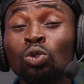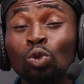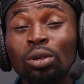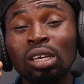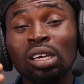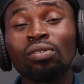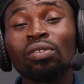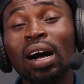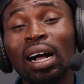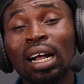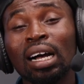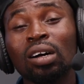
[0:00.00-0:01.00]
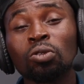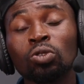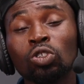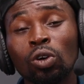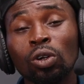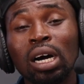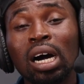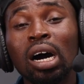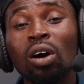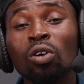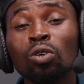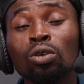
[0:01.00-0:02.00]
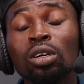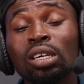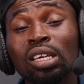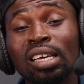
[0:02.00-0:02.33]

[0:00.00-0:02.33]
to give account on how